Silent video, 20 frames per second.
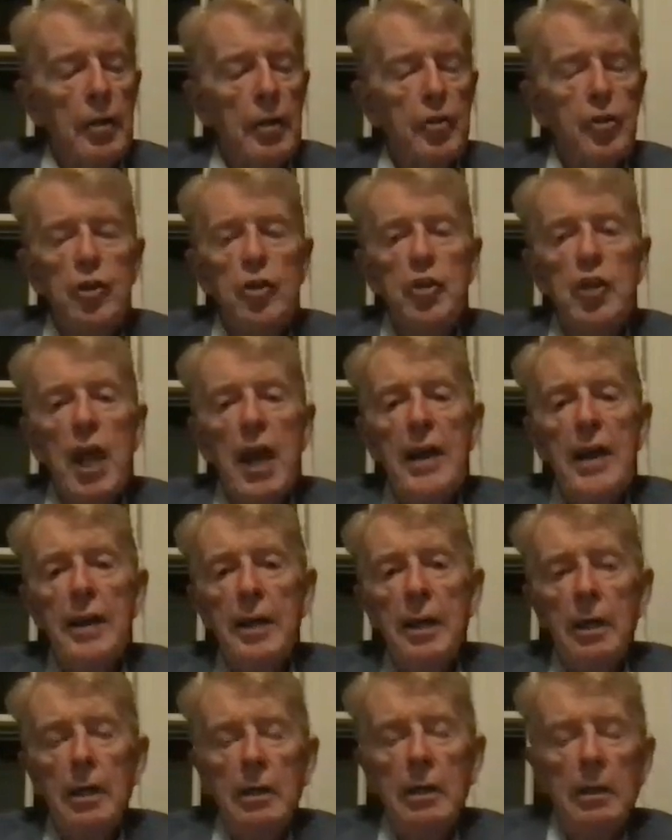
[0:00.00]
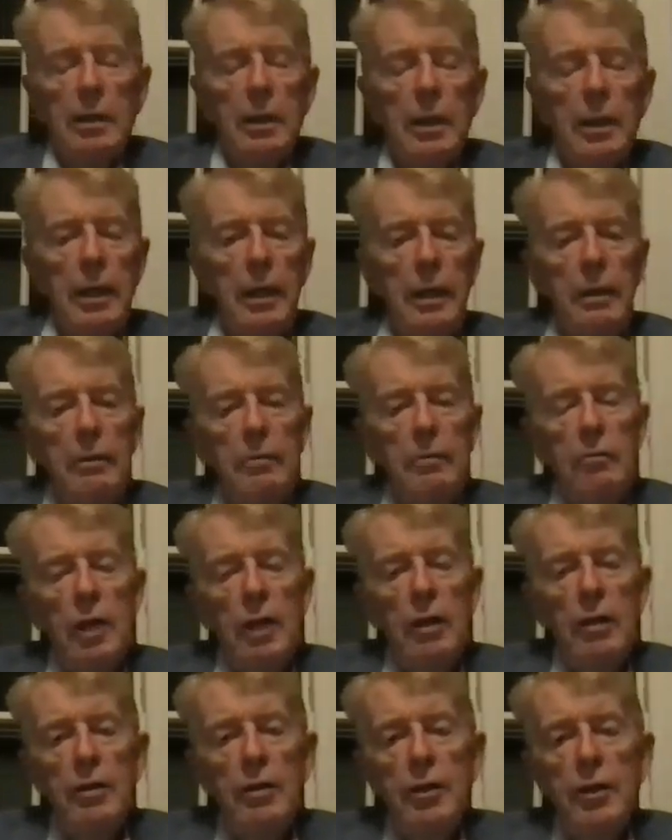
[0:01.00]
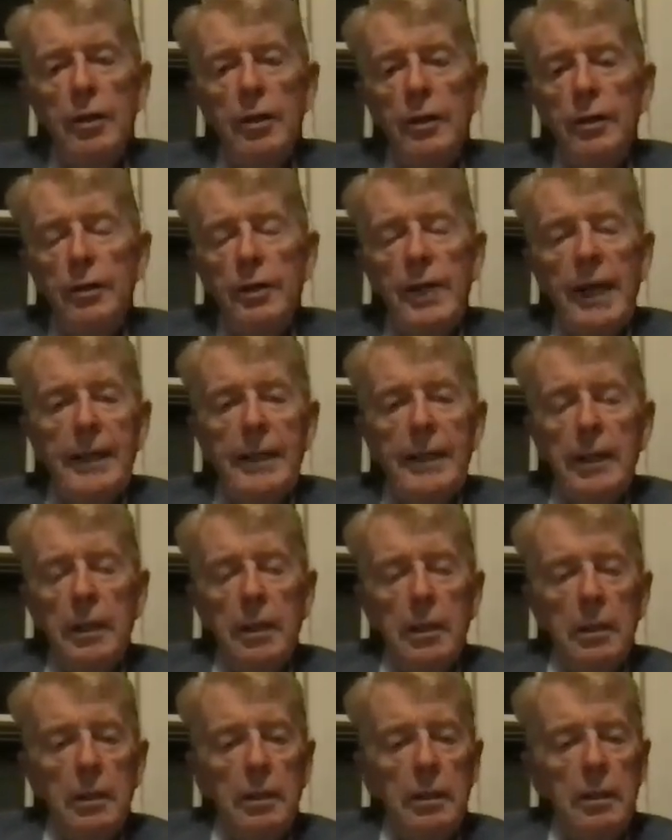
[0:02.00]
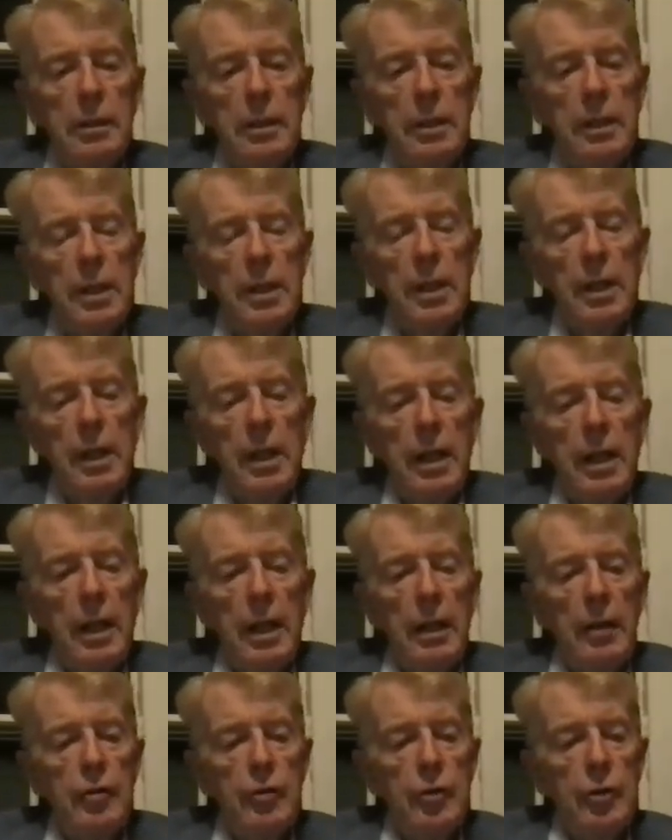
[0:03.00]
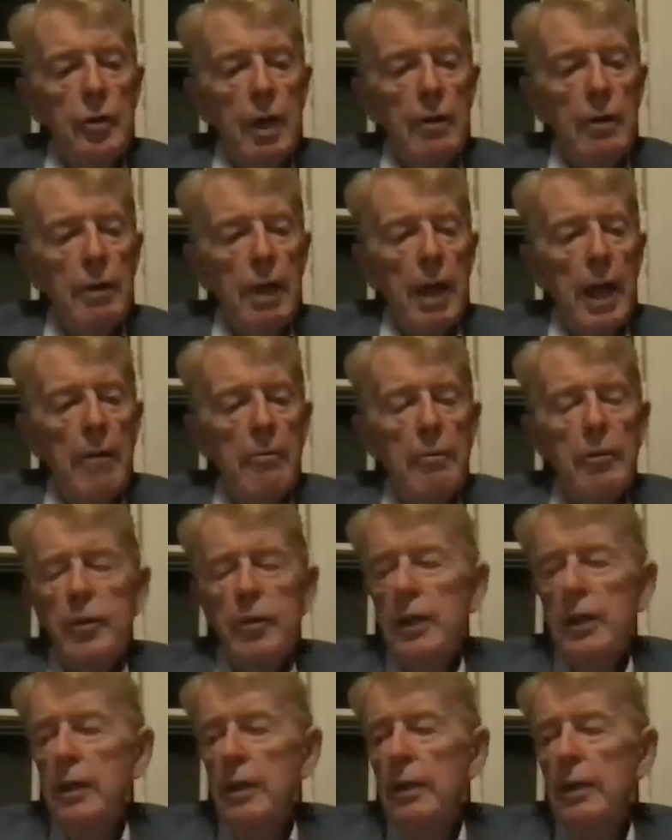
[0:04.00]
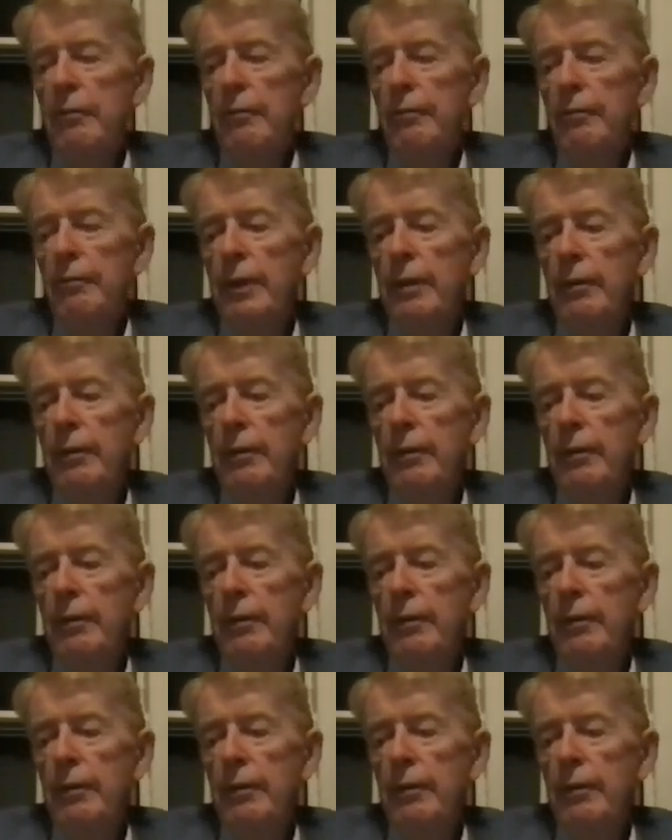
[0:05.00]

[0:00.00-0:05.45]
societal rather than technical. So I would think that